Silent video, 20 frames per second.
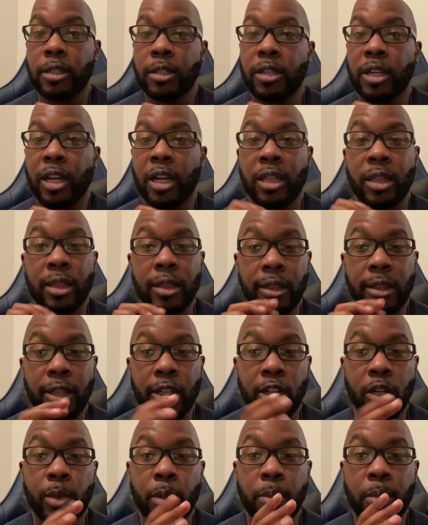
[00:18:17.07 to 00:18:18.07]
a
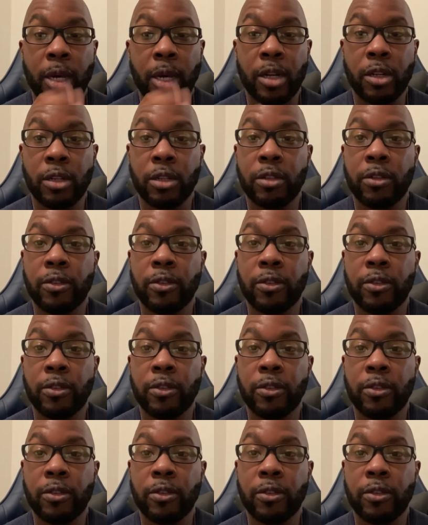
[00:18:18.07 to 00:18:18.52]
little bit better